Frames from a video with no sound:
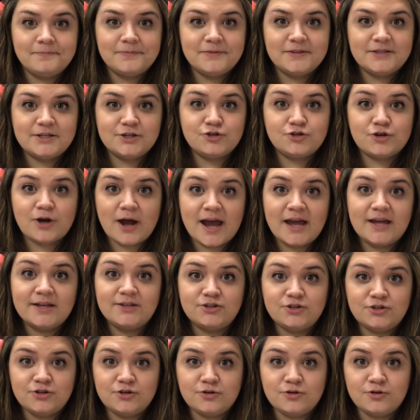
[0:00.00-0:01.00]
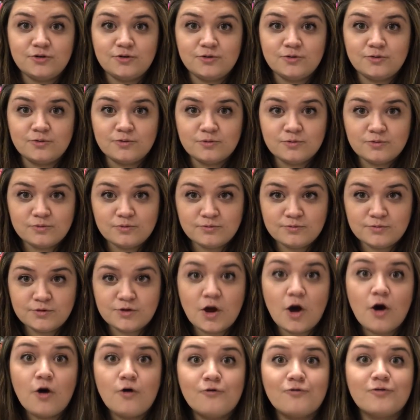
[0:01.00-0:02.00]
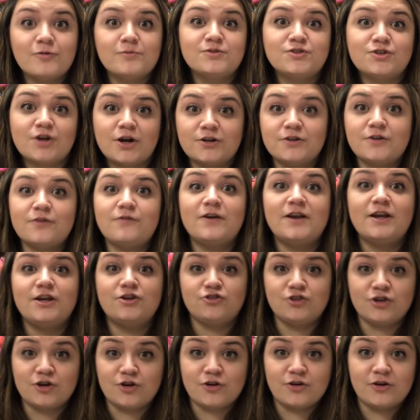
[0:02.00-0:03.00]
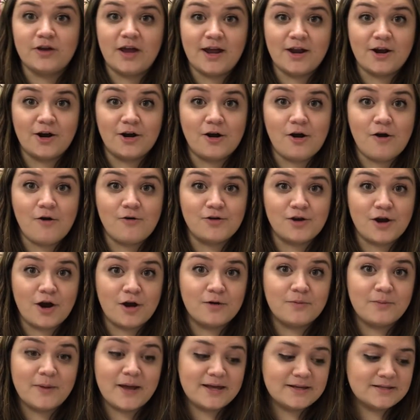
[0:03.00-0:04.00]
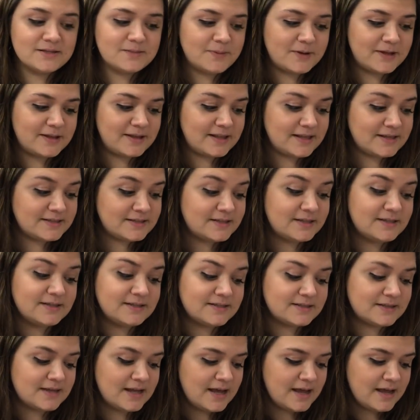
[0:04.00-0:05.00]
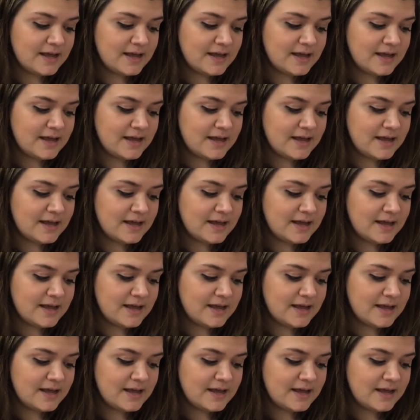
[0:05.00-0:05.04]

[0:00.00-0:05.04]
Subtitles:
to try to go from start to finish and create our own yarn base. But this is